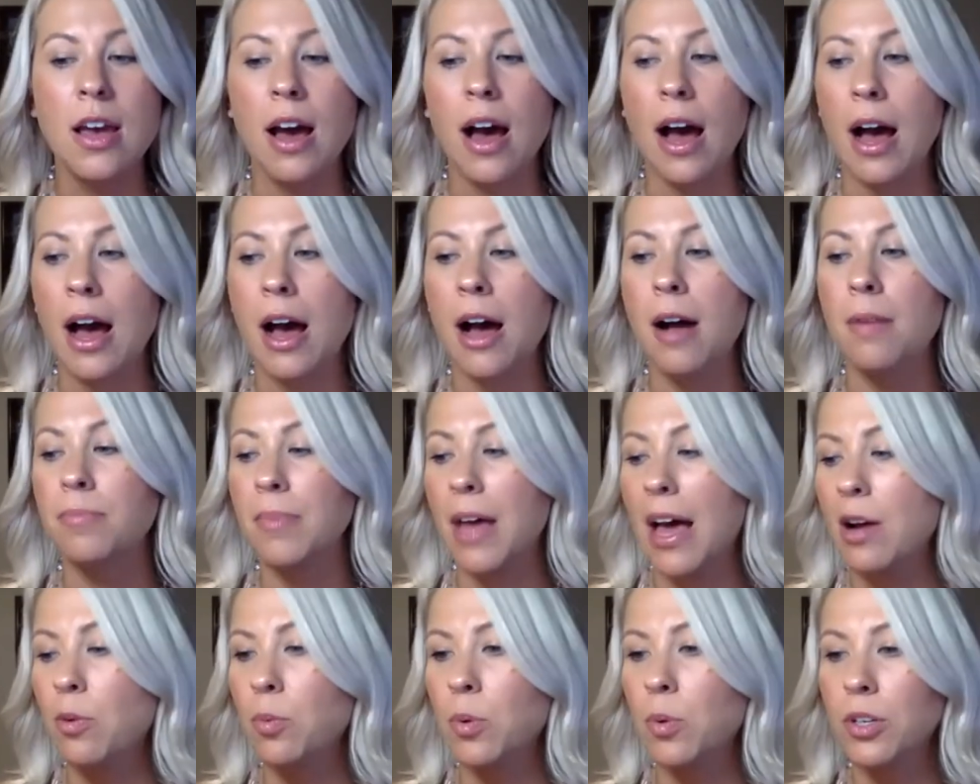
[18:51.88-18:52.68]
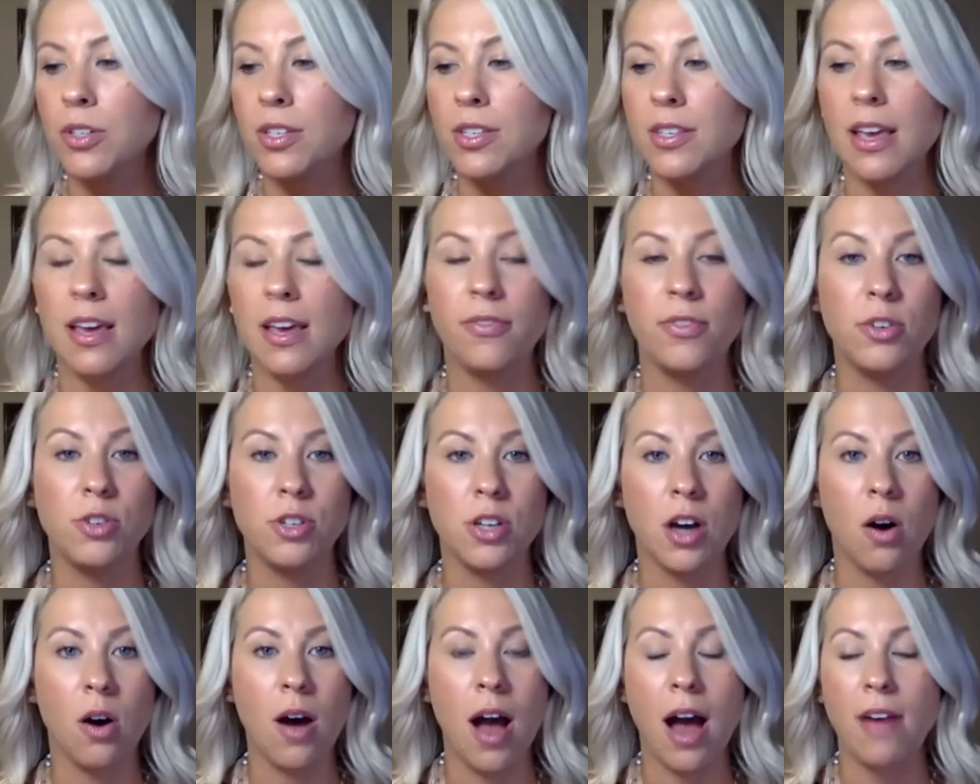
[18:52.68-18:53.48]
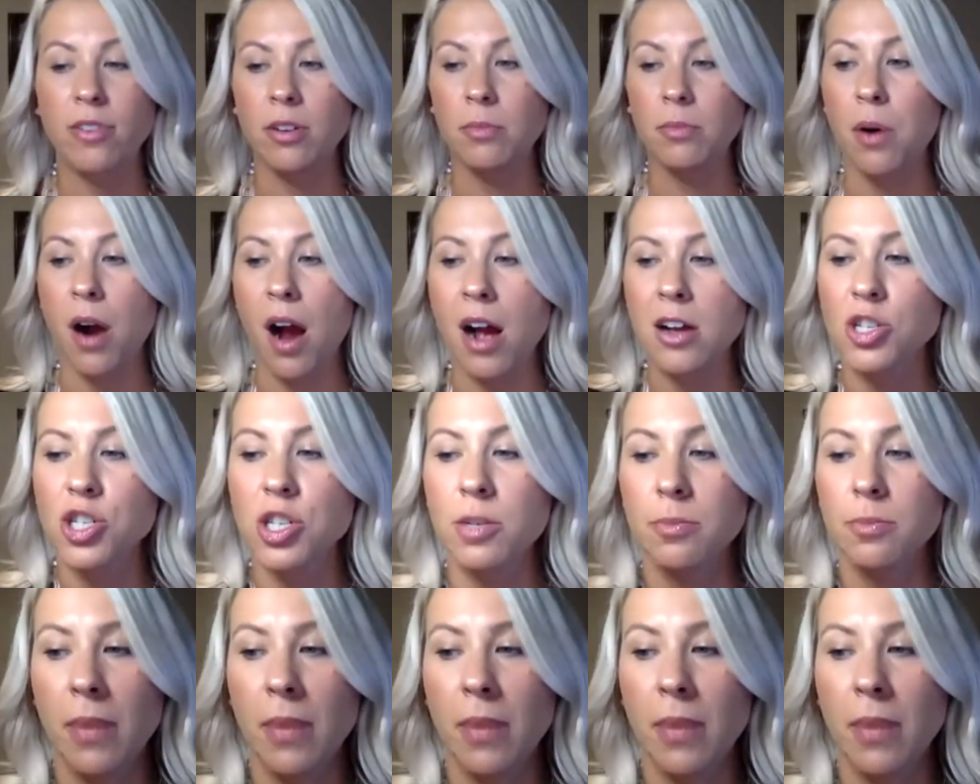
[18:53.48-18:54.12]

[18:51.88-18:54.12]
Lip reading: I will say if you don't have a brush,